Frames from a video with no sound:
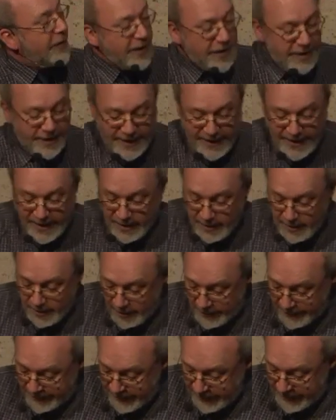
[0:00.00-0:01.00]
her here
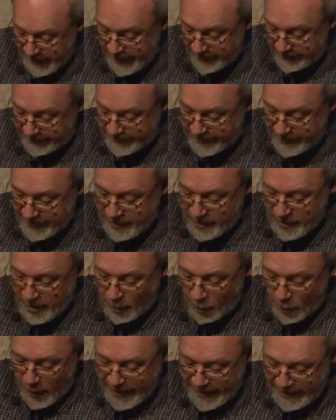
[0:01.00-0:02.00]
on the left,
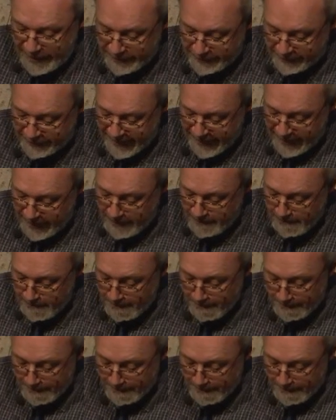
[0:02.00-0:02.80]
a winged figure.